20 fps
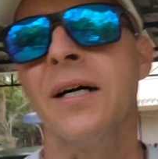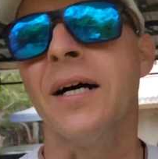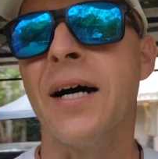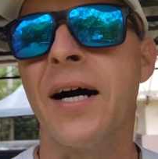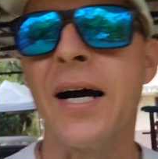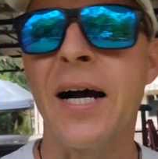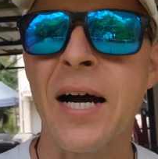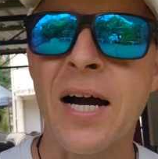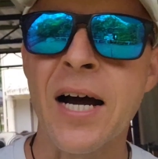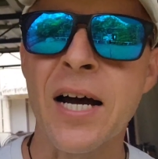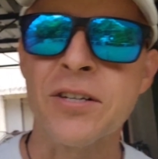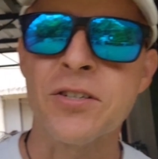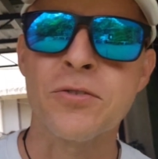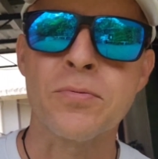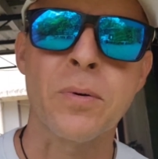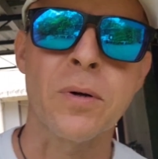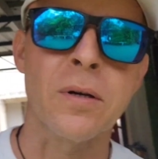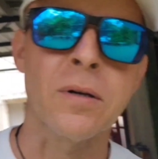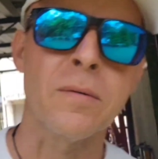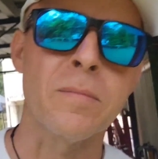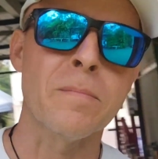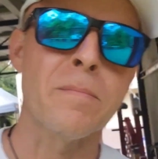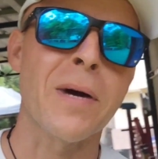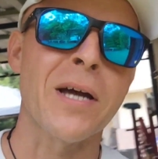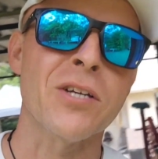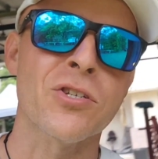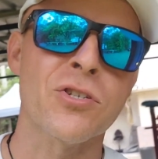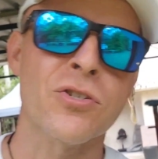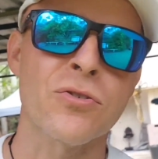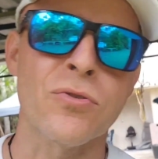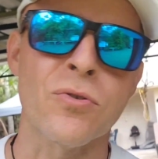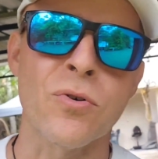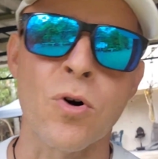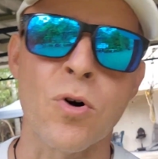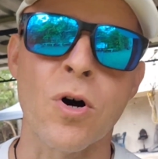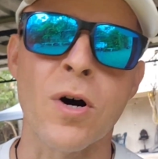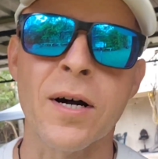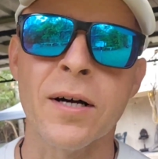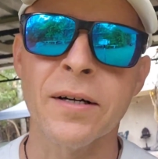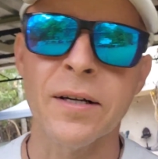I just wanted to make
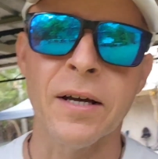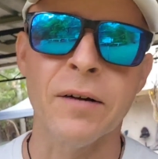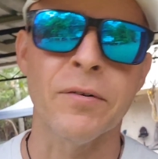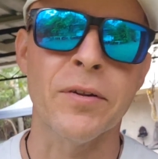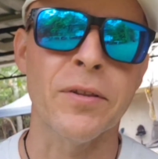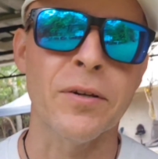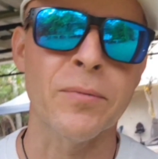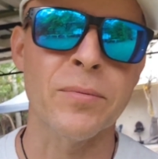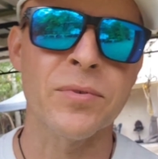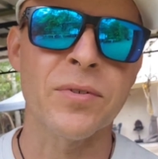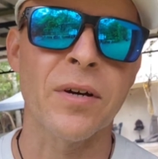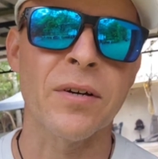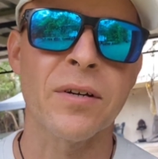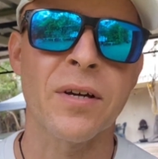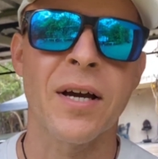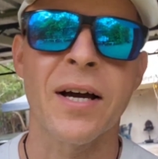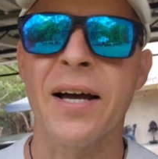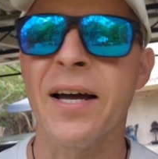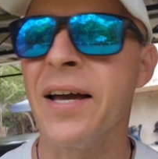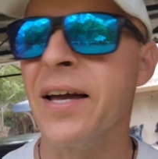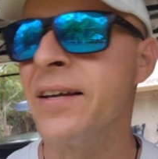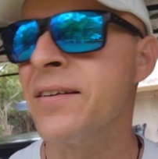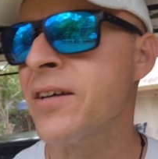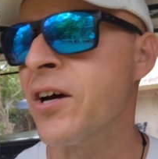sure everything was okay,